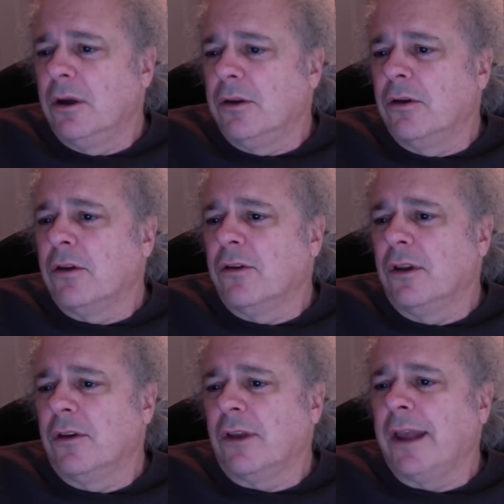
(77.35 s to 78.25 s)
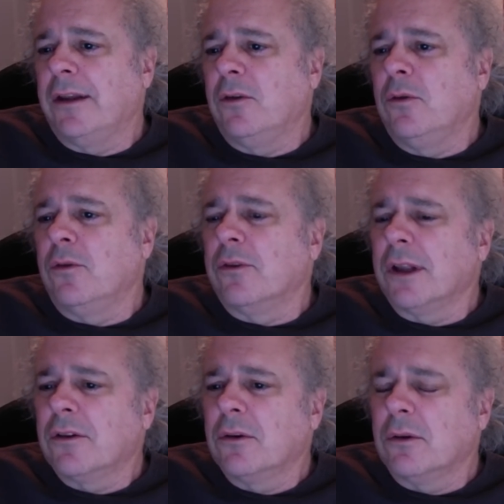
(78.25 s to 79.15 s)
You can see site news.
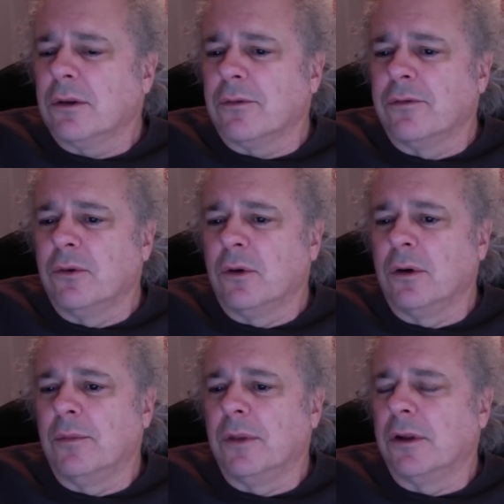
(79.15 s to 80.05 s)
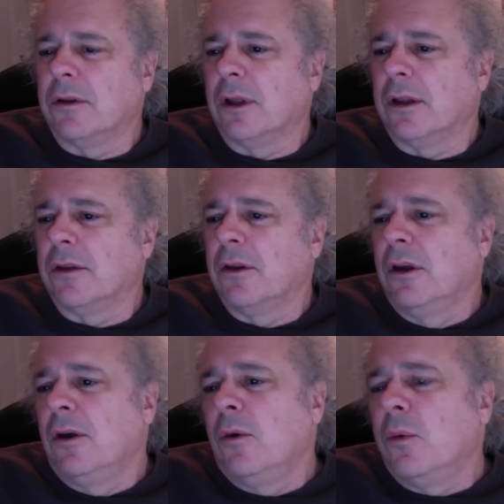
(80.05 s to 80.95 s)
That's called a forum. That
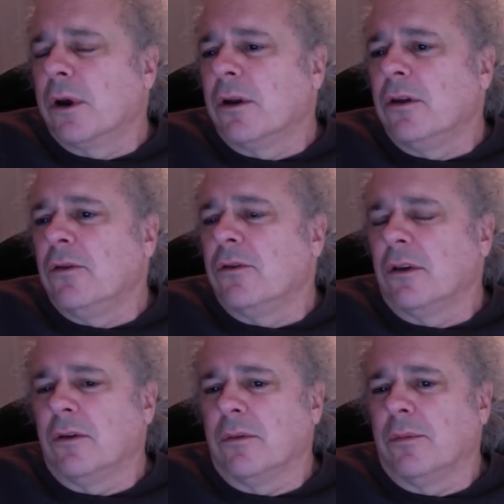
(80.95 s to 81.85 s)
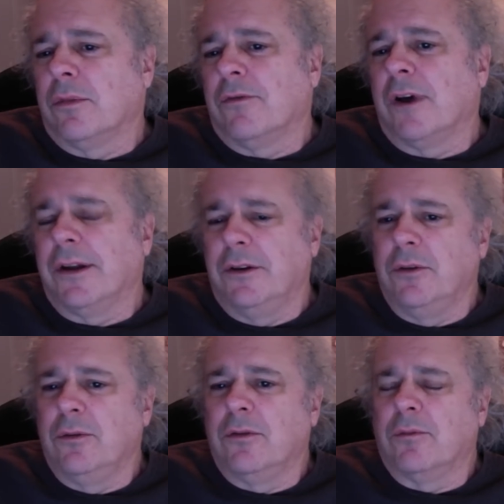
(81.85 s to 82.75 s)
we're going to use it to provide
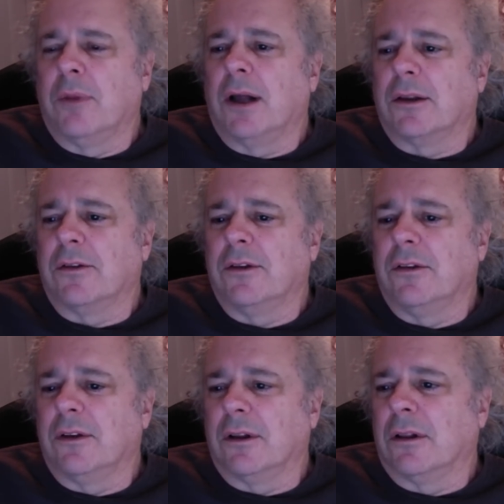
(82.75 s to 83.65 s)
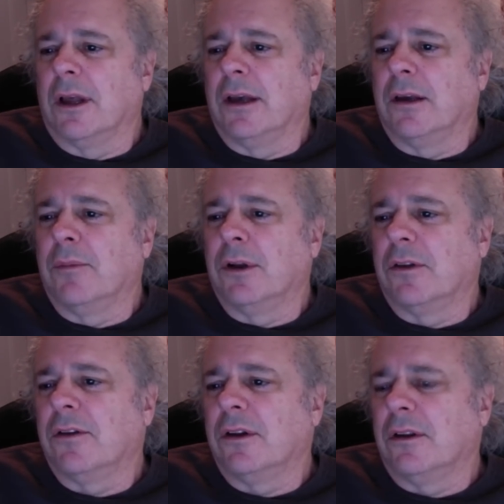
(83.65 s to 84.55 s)
news, policies, and the like, but
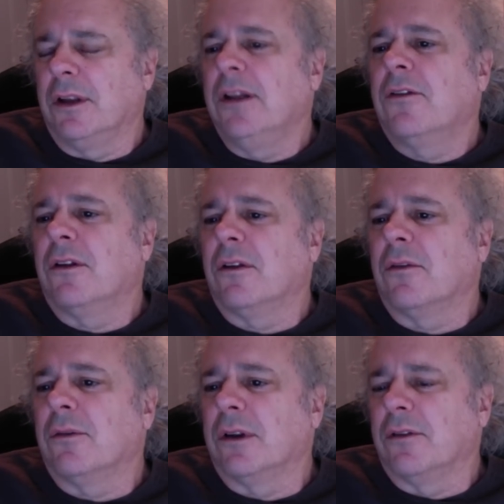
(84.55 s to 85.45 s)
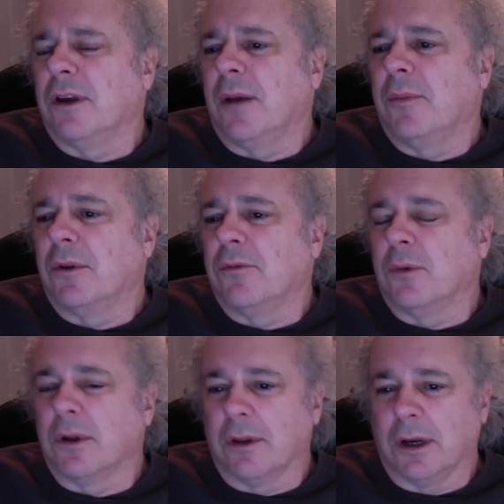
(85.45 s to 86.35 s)
it's an instance or an example of
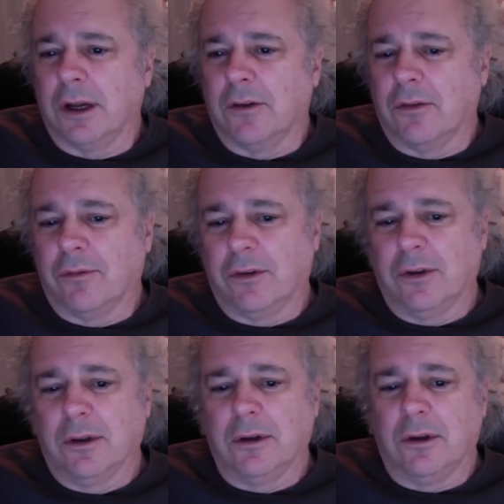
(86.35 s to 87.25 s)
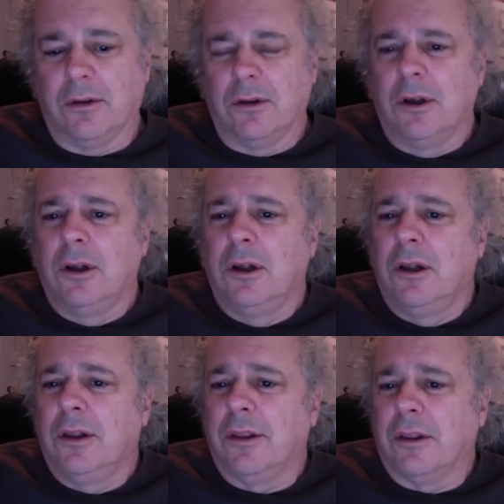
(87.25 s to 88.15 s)
one of the kinds of facilities
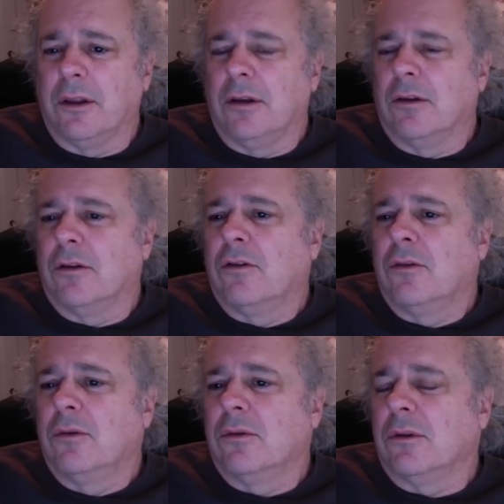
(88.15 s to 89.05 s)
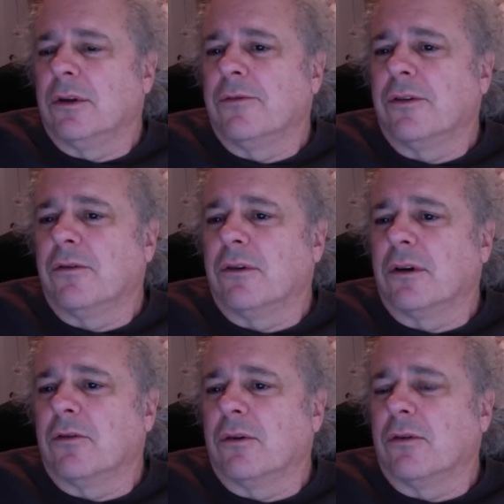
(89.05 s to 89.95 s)
that the school
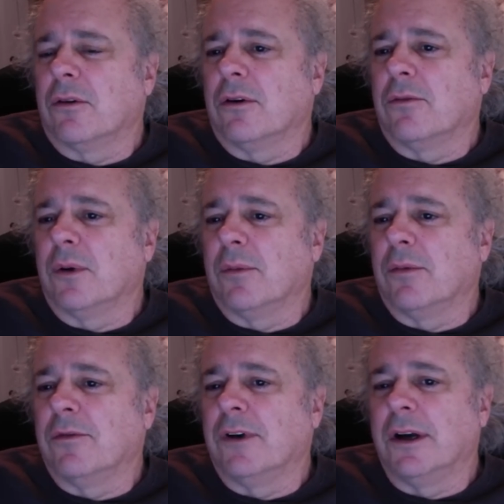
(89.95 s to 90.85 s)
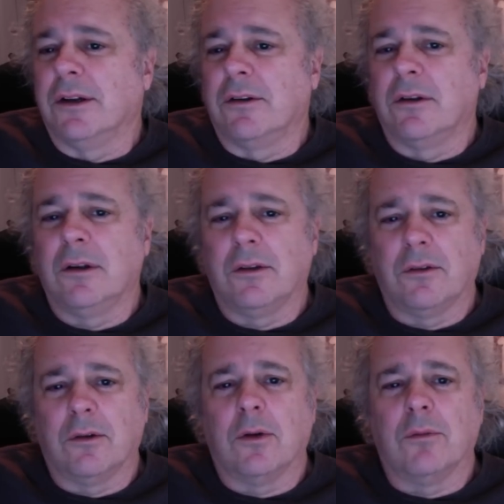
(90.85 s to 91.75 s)
infrastructure or software provides. This is
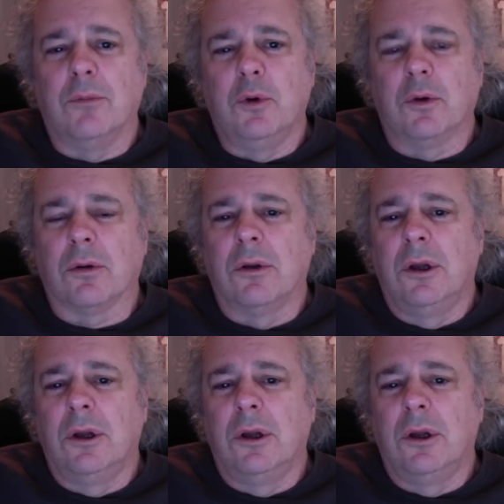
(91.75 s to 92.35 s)
called Moodle.